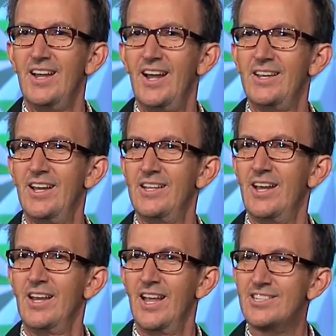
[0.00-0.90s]
And, and,
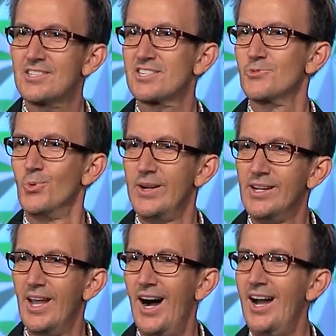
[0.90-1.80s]
and let's
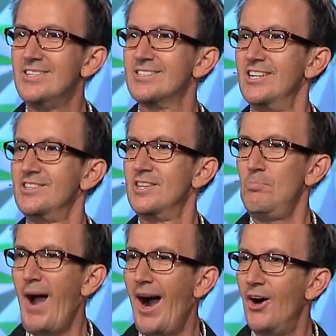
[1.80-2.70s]
realize that the
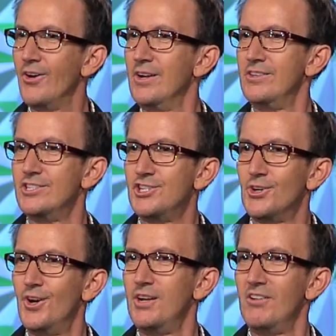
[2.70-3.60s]
power and the
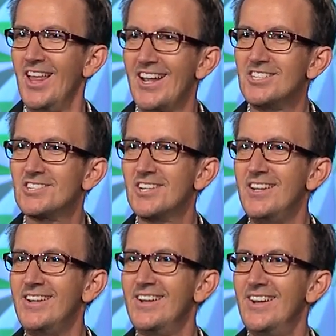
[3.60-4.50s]
joy of legacy